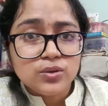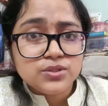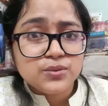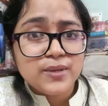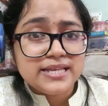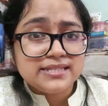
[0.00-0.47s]

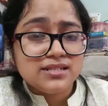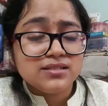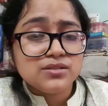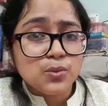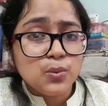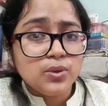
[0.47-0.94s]
also
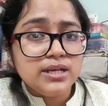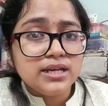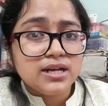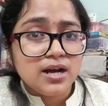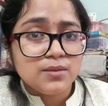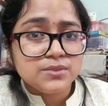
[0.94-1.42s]
excellence only
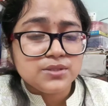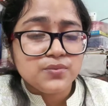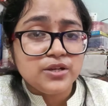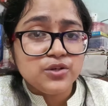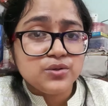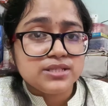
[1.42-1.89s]
comes
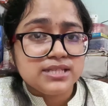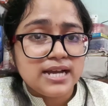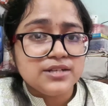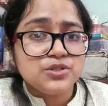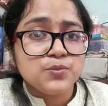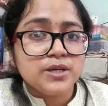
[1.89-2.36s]
when you
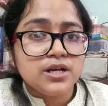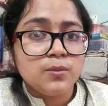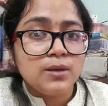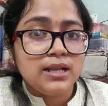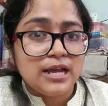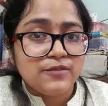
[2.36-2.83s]
decide to
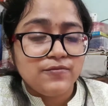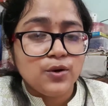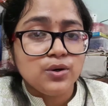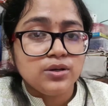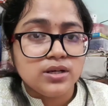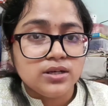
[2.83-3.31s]
become a
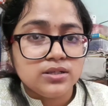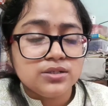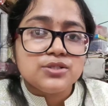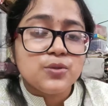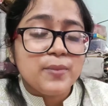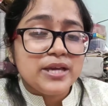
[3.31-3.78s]
lifelong learner
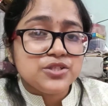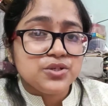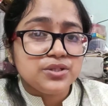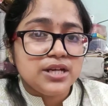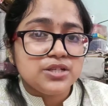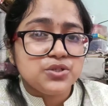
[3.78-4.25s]
so make
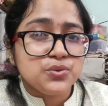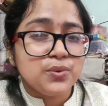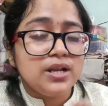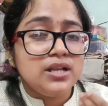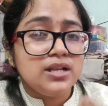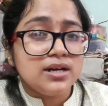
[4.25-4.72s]
sure that you
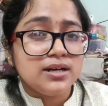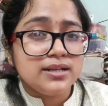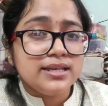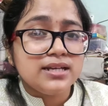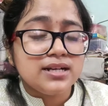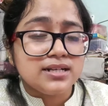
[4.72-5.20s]
are
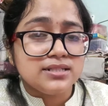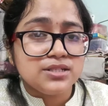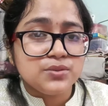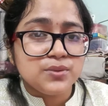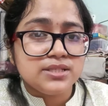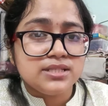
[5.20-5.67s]
learning
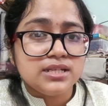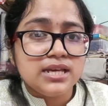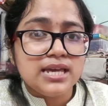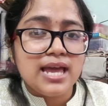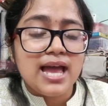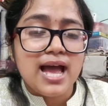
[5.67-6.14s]

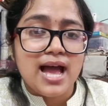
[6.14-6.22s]
continuously